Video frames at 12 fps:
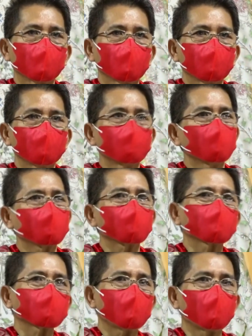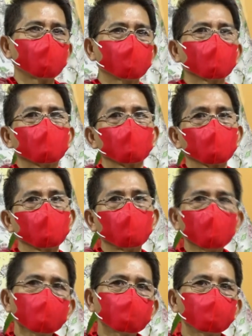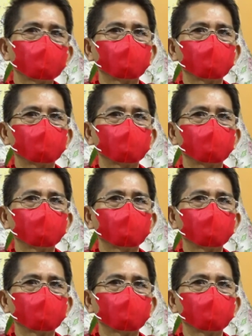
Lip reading: There is a time to weep,